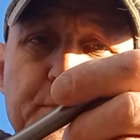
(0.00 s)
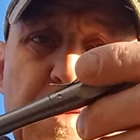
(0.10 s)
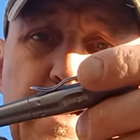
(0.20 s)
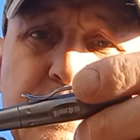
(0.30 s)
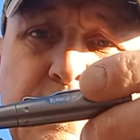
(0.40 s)

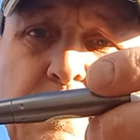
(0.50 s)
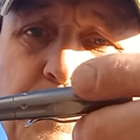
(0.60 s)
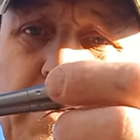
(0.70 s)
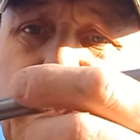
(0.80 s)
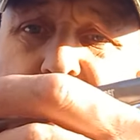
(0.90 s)
It's still
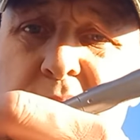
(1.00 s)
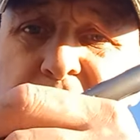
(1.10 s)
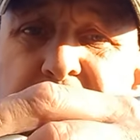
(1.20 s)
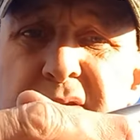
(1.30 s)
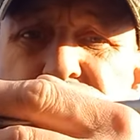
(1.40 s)
pretty cool. It
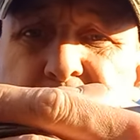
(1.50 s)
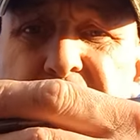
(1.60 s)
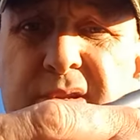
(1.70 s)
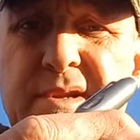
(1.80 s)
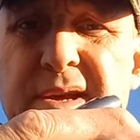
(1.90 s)
feels
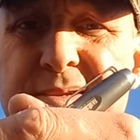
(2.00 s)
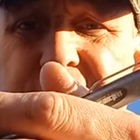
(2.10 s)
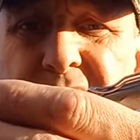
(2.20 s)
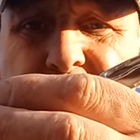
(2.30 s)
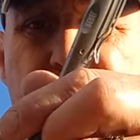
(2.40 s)
good.
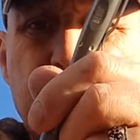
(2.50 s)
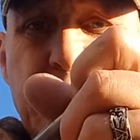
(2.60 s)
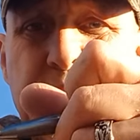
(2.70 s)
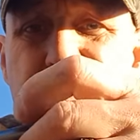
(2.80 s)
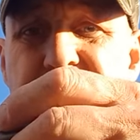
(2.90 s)
It really
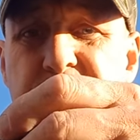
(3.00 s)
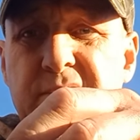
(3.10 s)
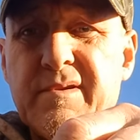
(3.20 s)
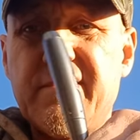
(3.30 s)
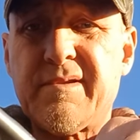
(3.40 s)
does feel
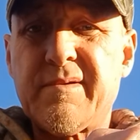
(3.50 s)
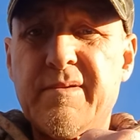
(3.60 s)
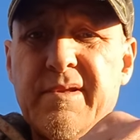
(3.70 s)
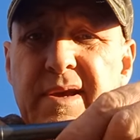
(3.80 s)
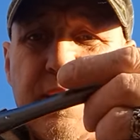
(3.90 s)
good in
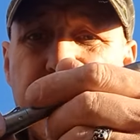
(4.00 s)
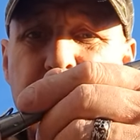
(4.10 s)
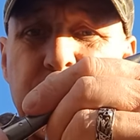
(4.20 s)
the hand.